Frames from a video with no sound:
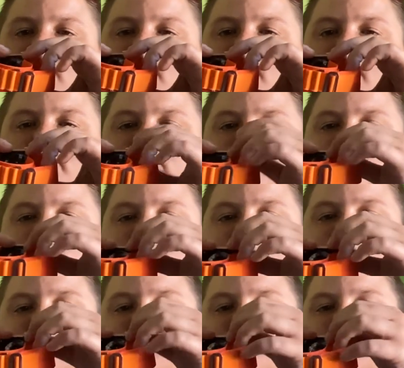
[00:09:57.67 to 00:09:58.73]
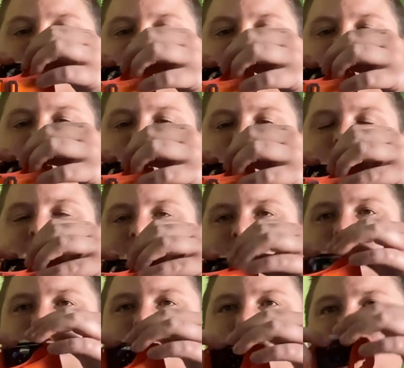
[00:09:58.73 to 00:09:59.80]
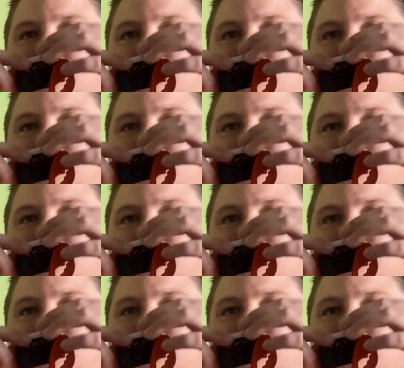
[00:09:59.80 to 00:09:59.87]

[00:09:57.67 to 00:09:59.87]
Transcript: either a red crown for